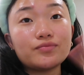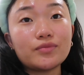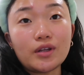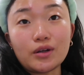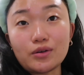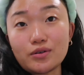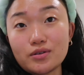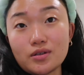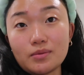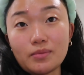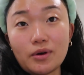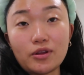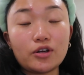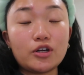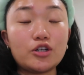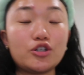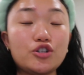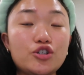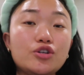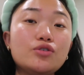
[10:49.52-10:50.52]
there was some other
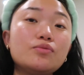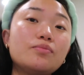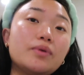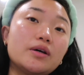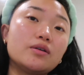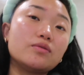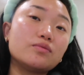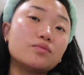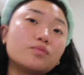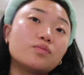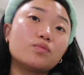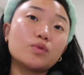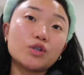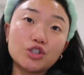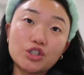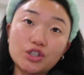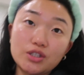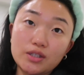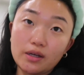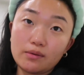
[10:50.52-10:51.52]
issue, but
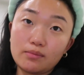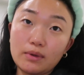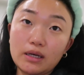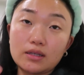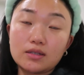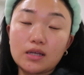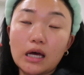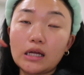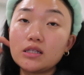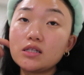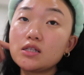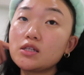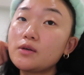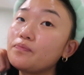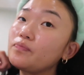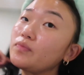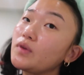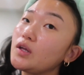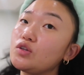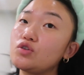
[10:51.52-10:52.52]
what she said makes sense,
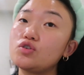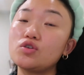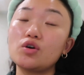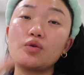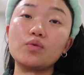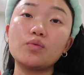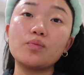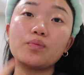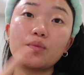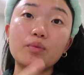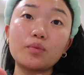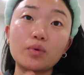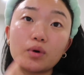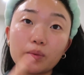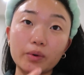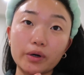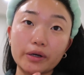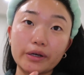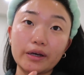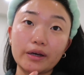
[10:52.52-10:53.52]
and so
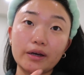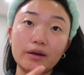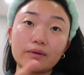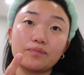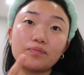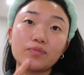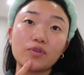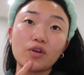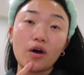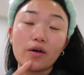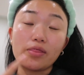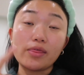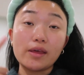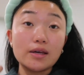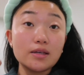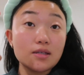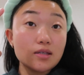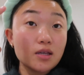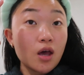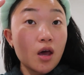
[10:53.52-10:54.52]
we're working on
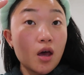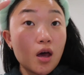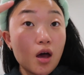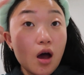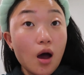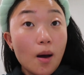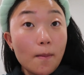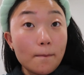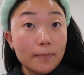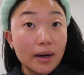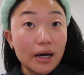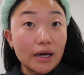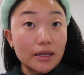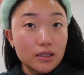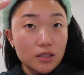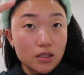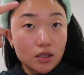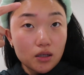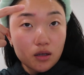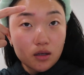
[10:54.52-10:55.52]
this.
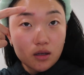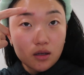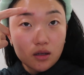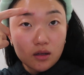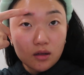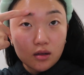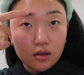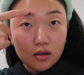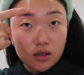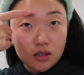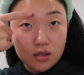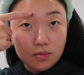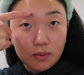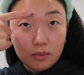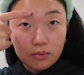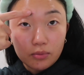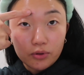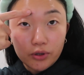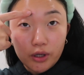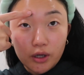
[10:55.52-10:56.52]
But this
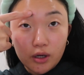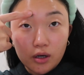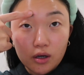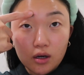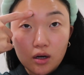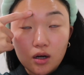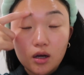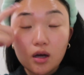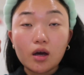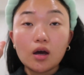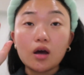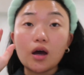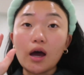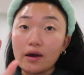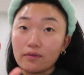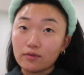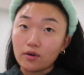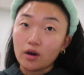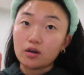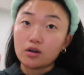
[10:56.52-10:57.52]
pimple here,
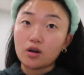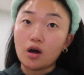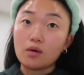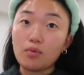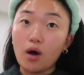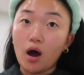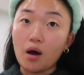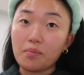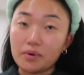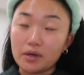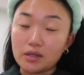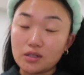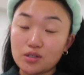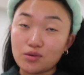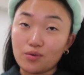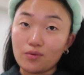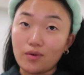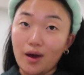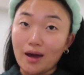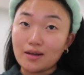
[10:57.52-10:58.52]
I've got to not pop it
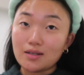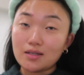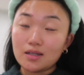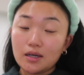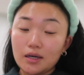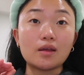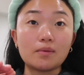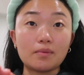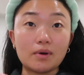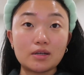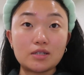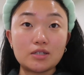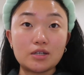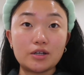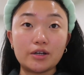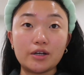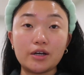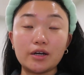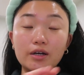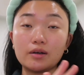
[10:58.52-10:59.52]
so that the
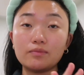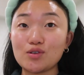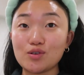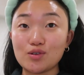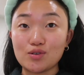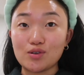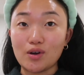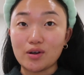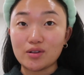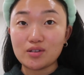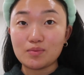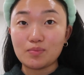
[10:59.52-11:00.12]
bacteria does not